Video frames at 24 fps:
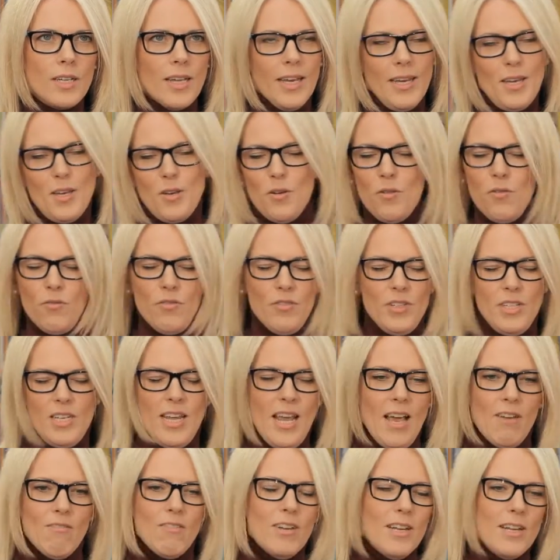I can obviously
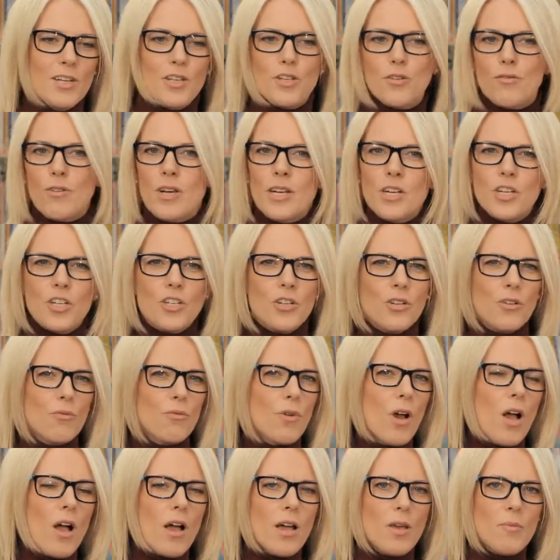have alliteration and
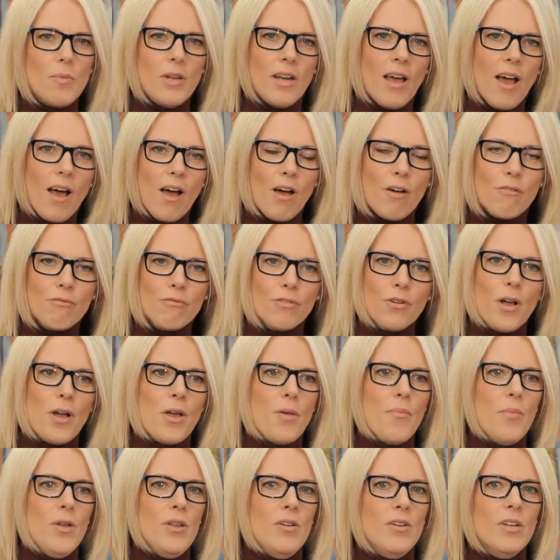rhyme and half
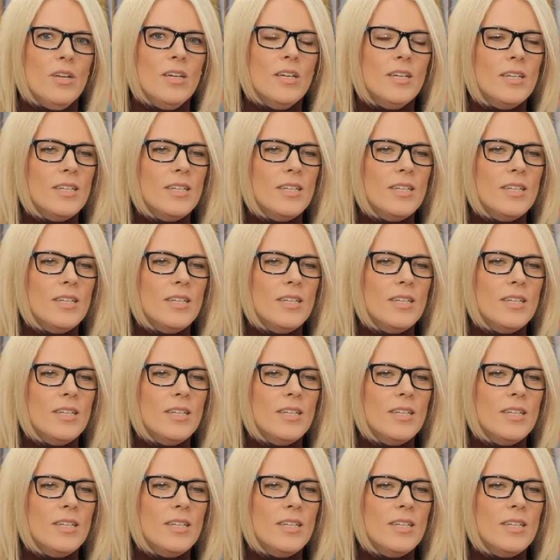rhyme and